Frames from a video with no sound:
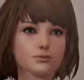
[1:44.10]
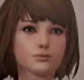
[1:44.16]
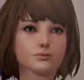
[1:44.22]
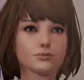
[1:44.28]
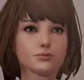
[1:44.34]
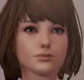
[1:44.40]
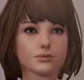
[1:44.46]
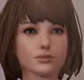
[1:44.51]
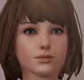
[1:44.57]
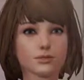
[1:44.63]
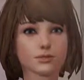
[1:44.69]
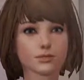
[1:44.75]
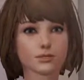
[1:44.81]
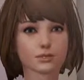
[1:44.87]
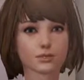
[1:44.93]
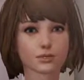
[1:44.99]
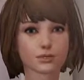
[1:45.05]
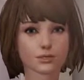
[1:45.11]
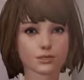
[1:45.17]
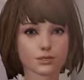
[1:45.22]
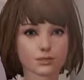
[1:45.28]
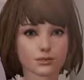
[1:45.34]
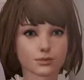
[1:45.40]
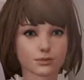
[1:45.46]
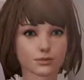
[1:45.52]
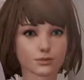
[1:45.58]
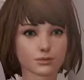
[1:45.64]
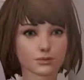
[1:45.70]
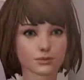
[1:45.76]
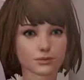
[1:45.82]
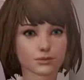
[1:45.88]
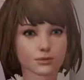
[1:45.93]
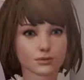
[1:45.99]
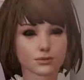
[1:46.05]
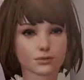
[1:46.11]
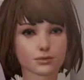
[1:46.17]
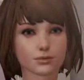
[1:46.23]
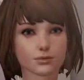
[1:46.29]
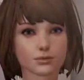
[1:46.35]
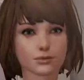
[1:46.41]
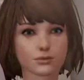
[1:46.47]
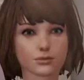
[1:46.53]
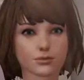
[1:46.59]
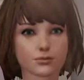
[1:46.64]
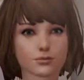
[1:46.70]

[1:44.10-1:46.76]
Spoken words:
[no speech]